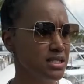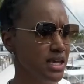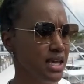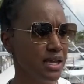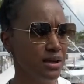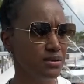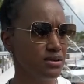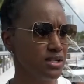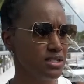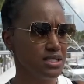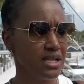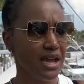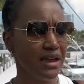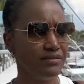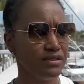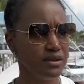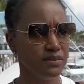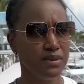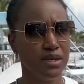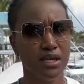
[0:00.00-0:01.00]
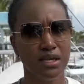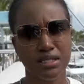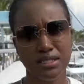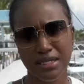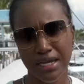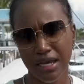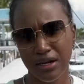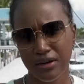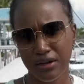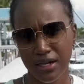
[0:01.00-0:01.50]
can't, doesn't have to be a
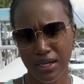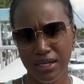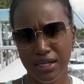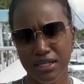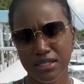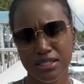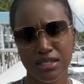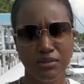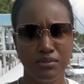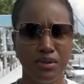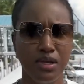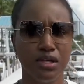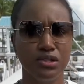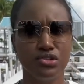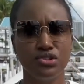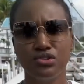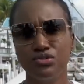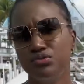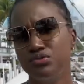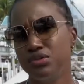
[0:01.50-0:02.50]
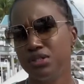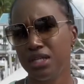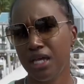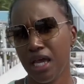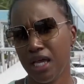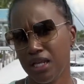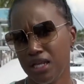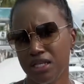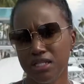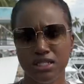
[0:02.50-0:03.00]
Saturday. This could be a Tuesday.
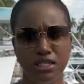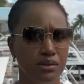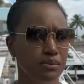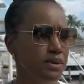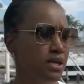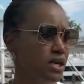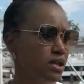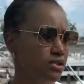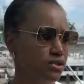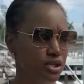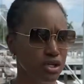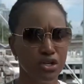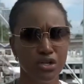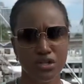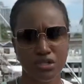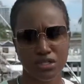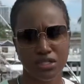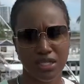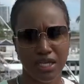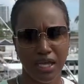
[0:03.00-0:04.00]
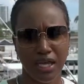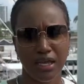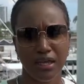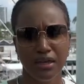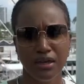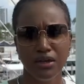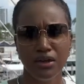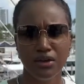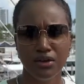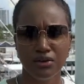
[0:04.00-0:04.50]
This could be a Thursday,
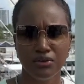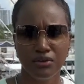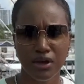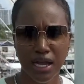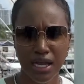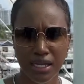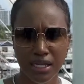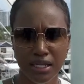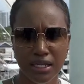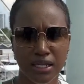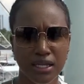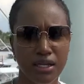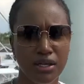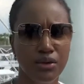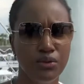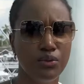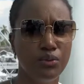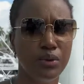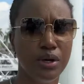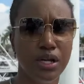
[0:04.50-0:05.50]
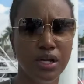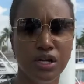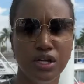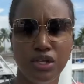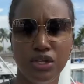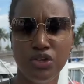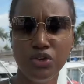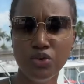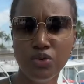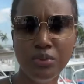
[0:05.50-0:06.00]
right? Where
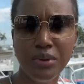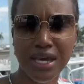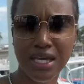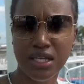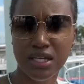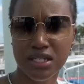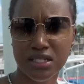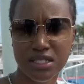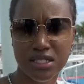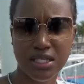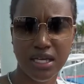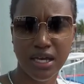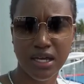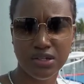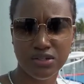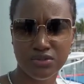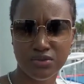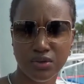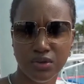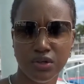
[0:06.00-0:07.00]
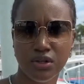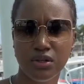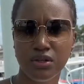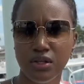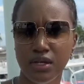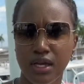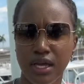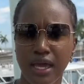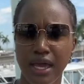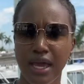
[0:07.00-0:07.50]
you make your schedule
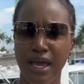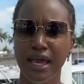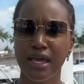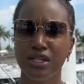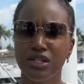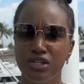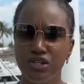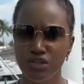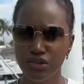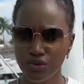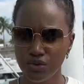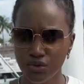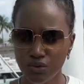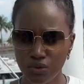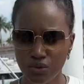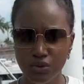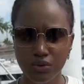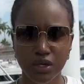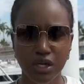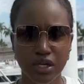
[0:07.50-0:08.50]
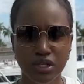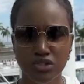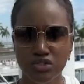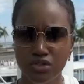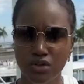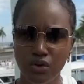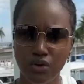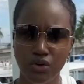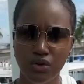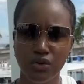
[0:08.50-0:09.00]
and you
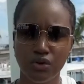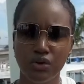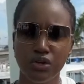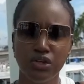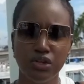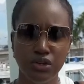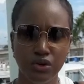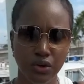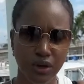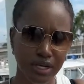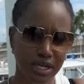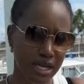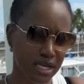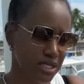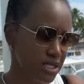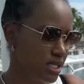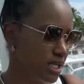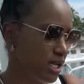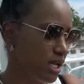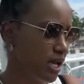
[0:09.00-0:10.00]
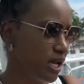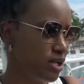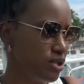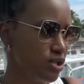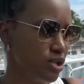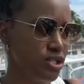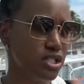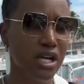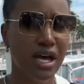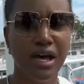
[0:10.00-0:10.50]
control your destiny and
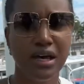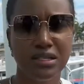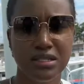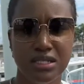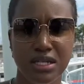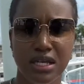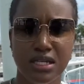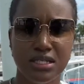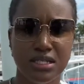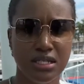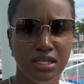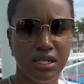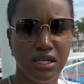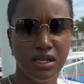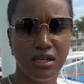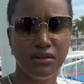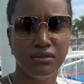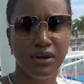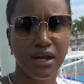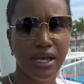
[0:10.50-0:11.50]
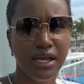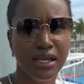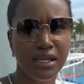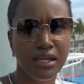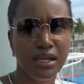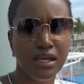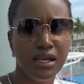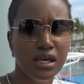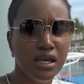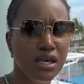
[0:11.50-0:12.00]
your child's destiny, right?
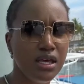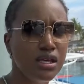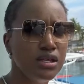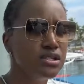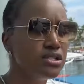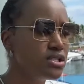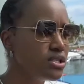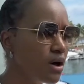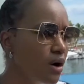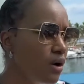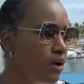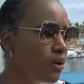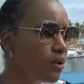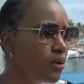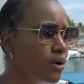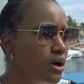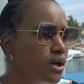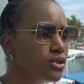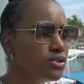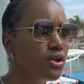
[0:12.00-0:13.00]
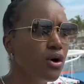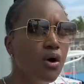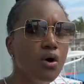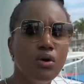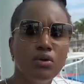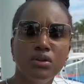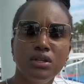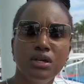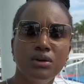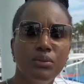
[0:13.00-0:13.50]
So the
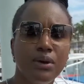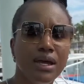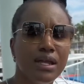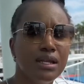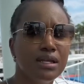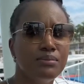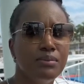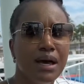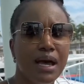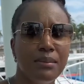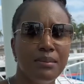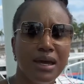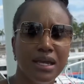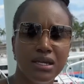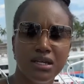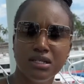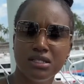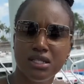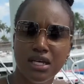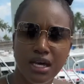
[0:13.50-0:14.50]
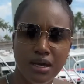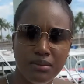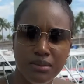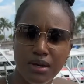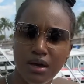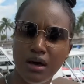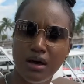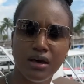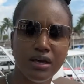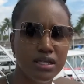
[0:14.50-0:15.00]
only way to buy back your time,
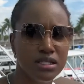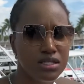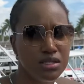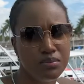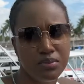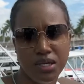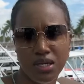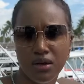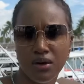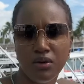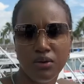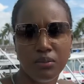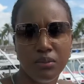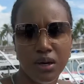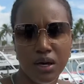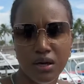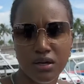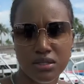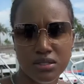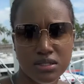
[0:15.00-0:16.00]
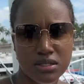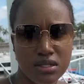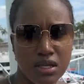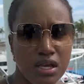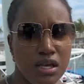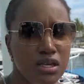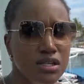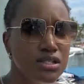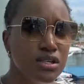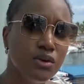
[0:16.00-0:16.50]
y'all, is to be your own boss.
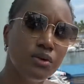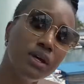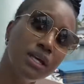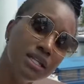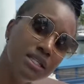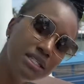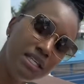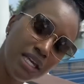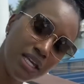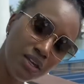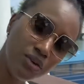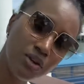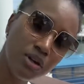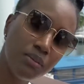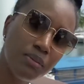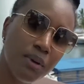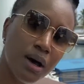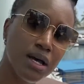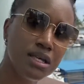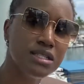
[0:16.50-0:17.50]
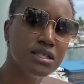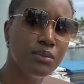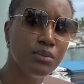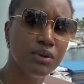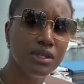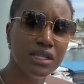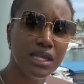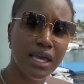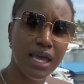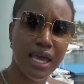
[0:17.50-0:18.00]
So continue to boss up
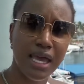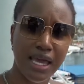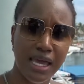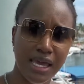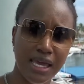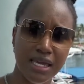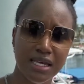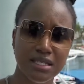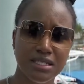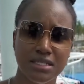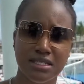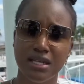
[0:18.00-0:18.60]
with the Hayes,